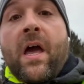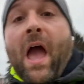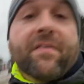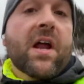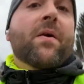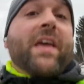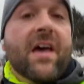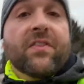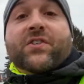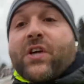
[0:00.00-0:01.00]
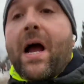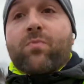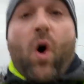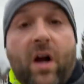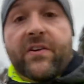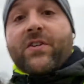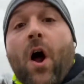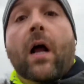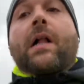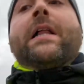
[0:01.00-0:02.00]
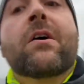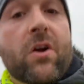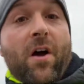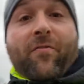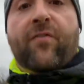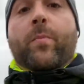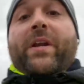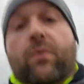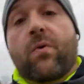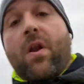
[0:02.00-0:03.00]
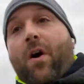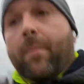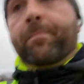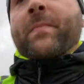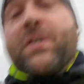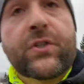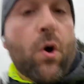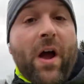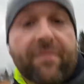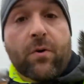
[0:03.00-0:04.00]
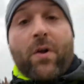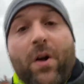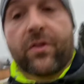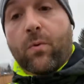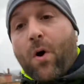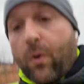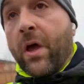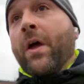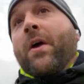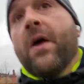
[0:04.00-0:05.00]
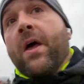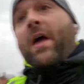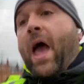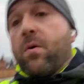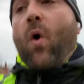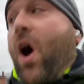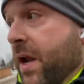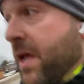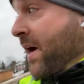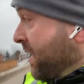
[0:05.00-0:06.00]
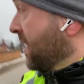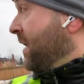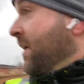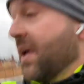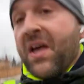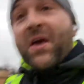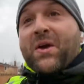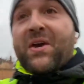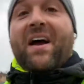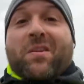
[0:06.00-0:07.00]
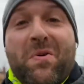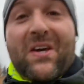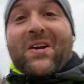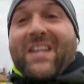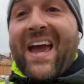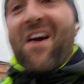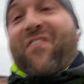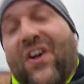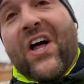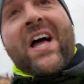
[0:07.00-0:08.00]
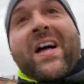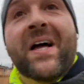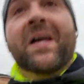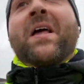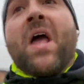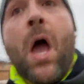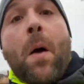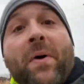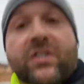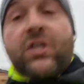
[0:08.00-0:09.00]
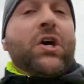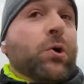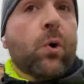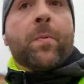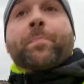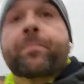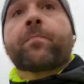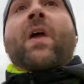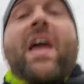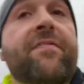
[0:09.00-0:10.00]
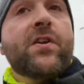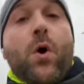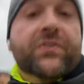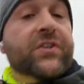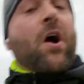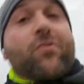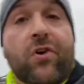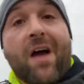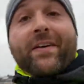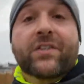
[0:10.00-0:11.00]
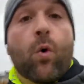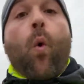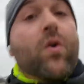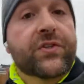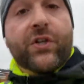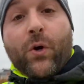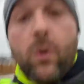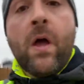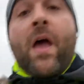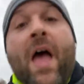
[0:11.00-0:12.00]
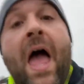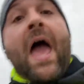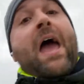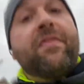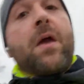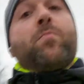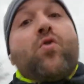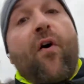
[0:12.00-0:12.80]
Every now and again, the sidewalk is not clear enough for me to run on, so I have to run on the road. And one, you have to be good and careful. But two, if you notice a car driving towards you and they move